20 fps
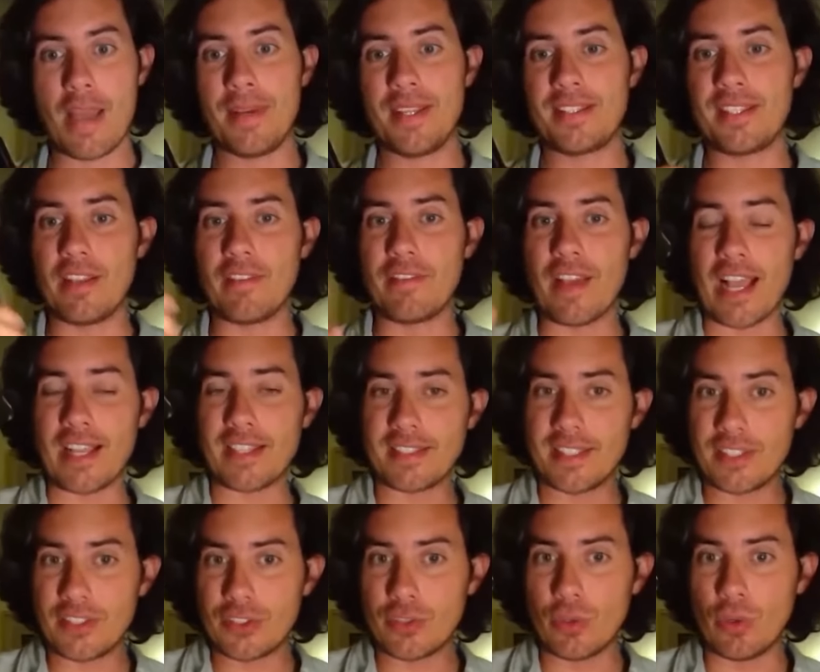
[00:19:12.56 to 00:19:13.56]
I myself
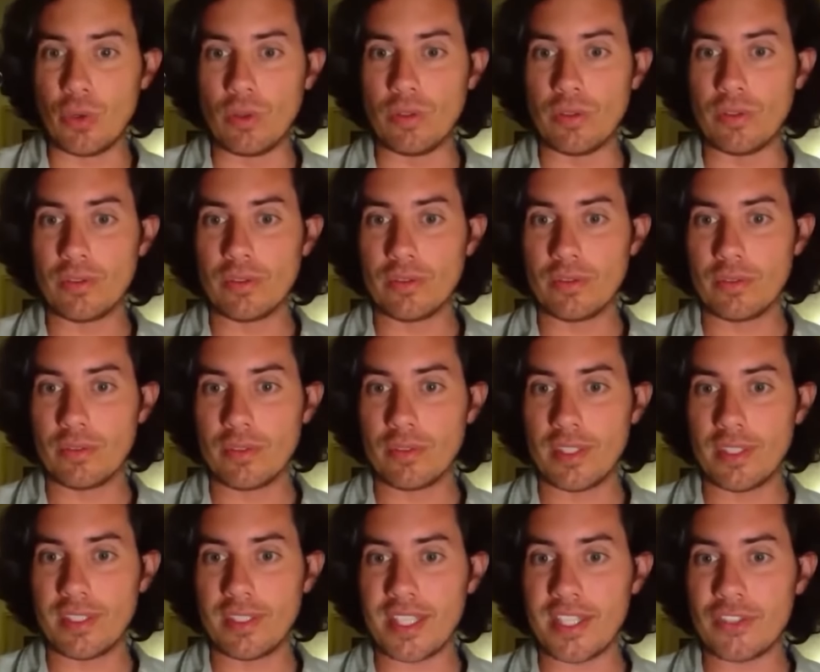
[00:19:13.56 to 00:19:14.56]
has this tool,
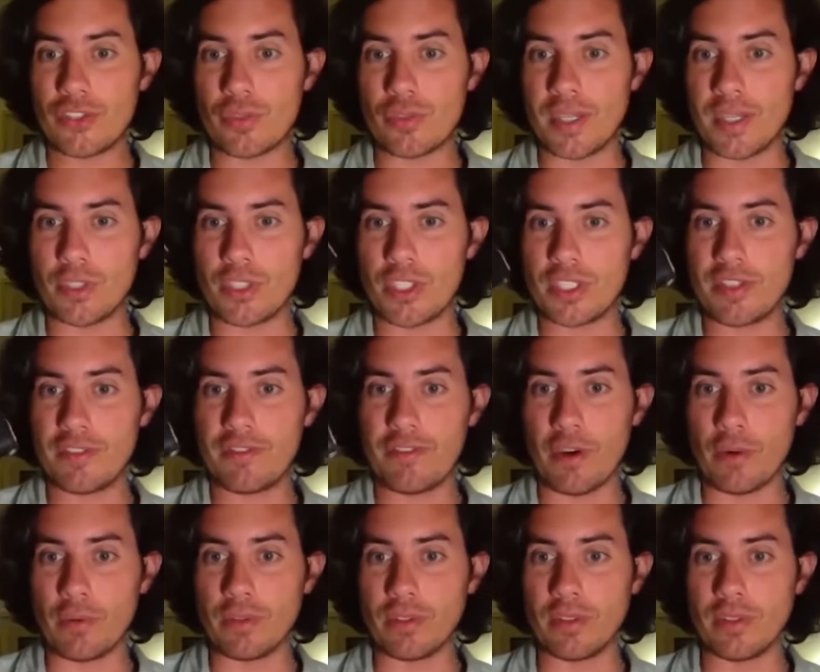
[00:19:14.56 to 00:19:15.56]
this instrument, which is
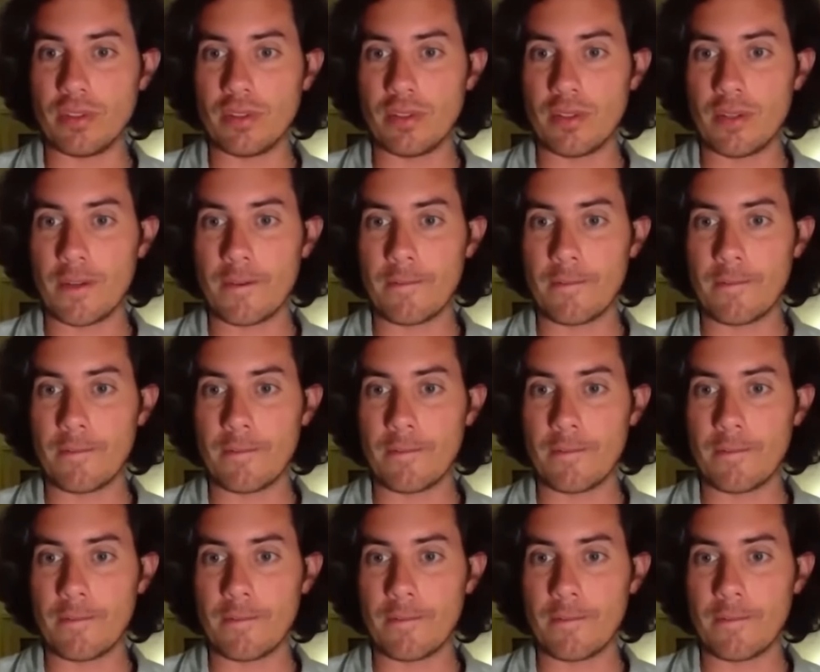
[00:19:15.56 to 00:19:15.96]
a phone.